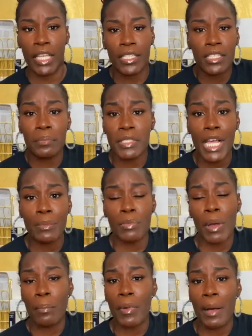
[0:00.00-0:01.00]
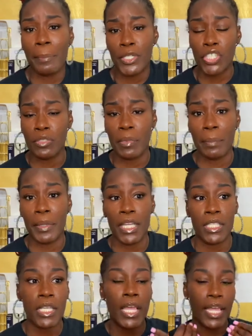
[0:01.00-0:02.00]
Like sometimes my mom pushes my
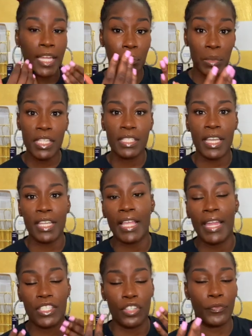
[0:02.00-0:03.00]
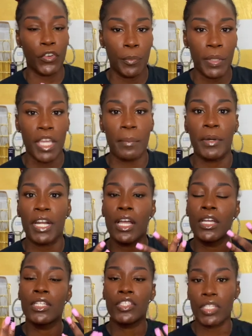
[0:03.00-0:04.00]
buttons, and me saying that is affirming it, but
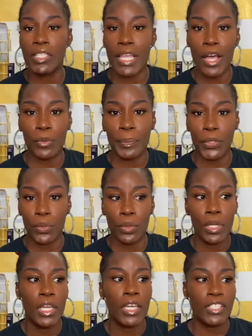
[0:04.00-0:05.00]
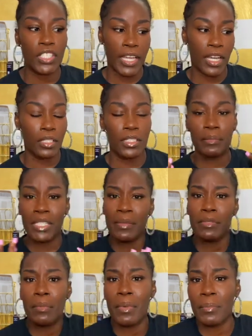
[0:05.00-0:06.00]
just to help you, it's like a,
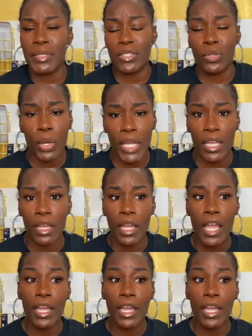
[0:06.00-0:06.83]
sometimes my mom is annoying,